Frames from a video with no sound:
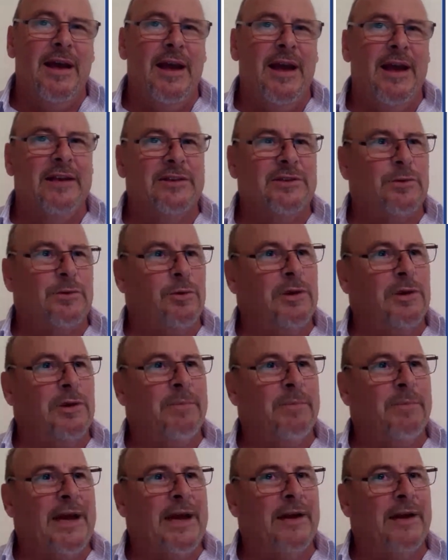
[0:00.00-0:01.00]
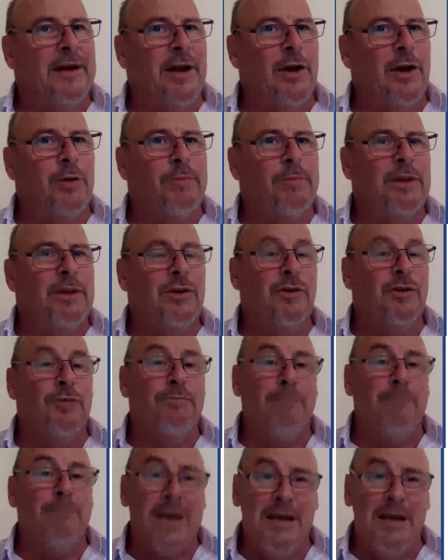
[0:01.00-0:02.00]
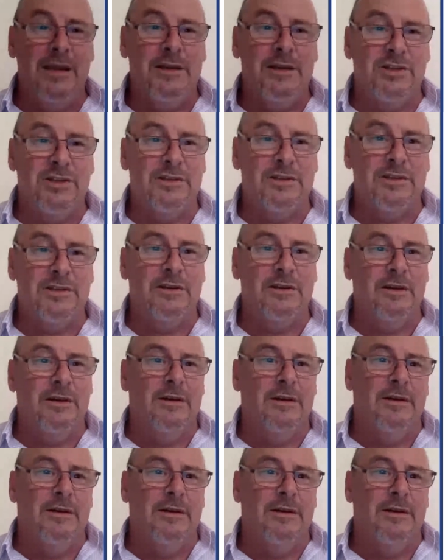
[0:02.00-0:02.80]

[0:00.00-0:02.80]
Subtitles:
and it's all about helping you manage